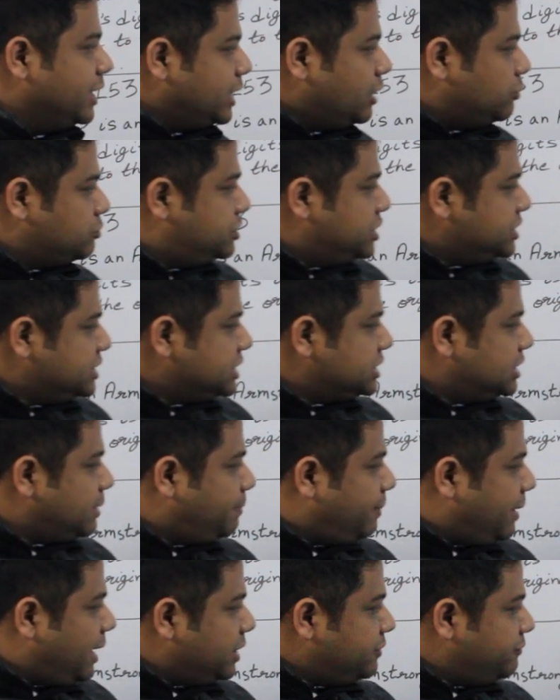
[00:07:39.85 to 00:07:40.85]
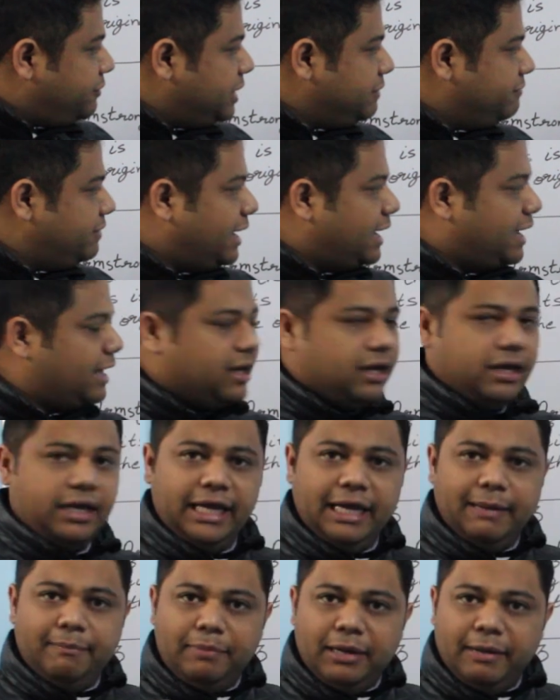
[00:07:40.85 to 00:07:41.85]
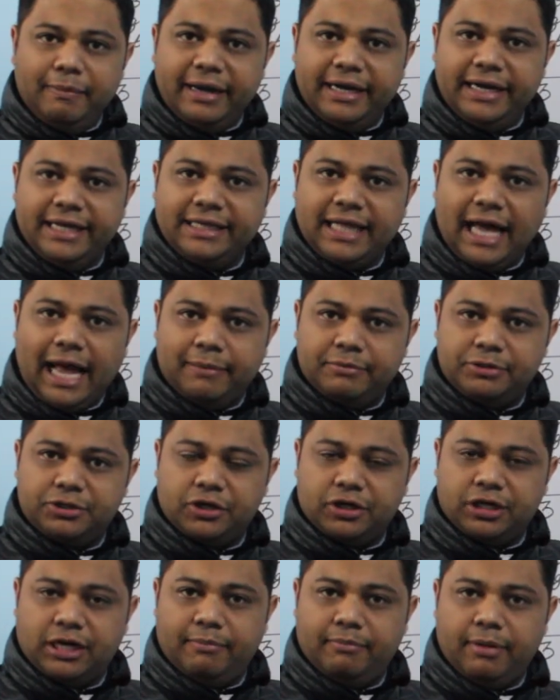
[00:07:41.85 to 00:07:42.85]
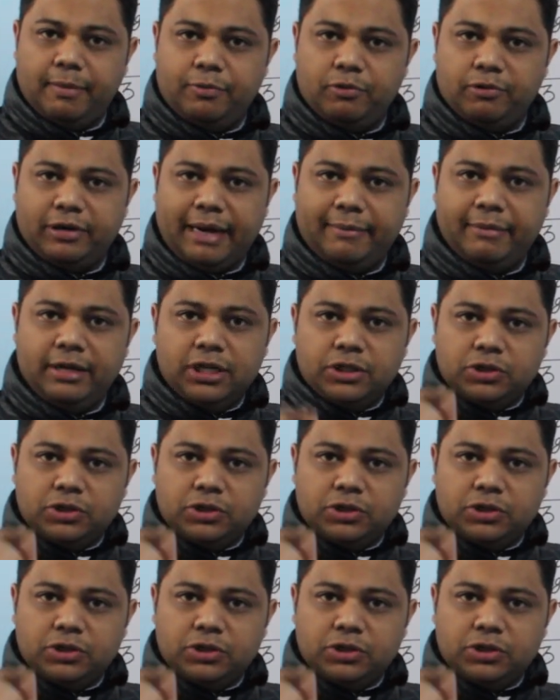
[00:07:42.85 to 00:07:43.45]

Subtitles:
Now this is the part where we are implementing the Armstrong number program.